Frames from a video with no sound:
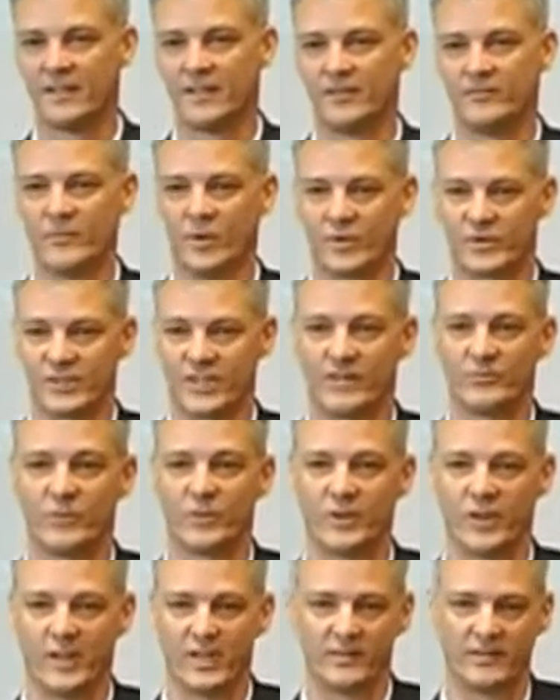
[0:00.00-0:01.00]
and more time
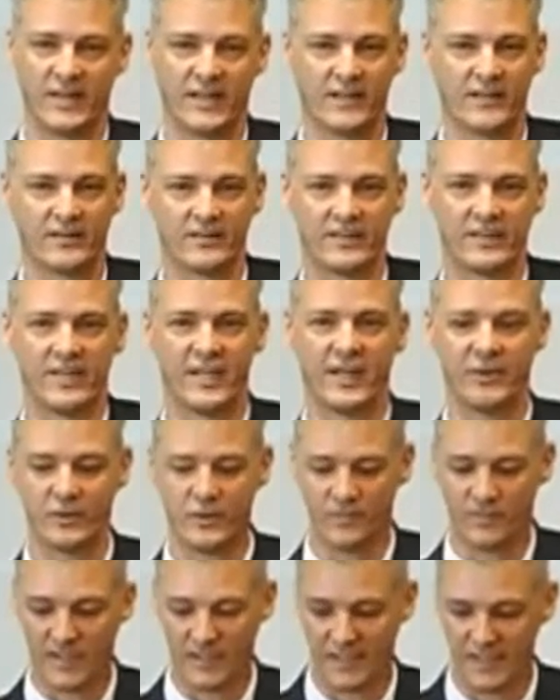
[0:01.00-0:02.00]
worrying about how
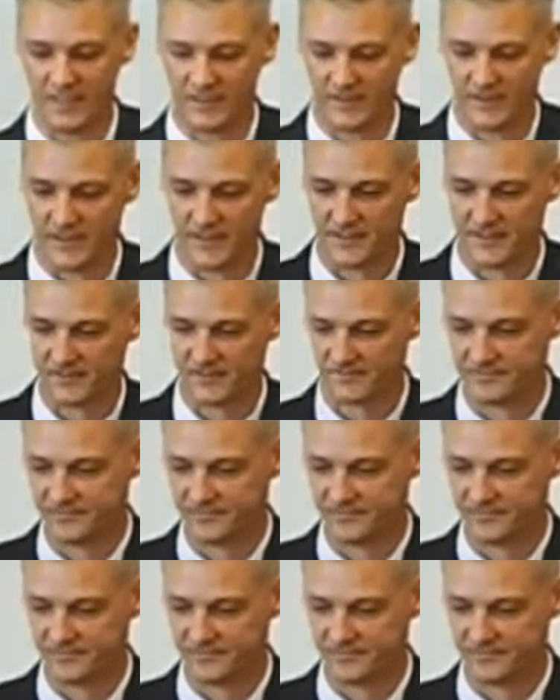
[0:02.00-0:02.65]
you might innovate.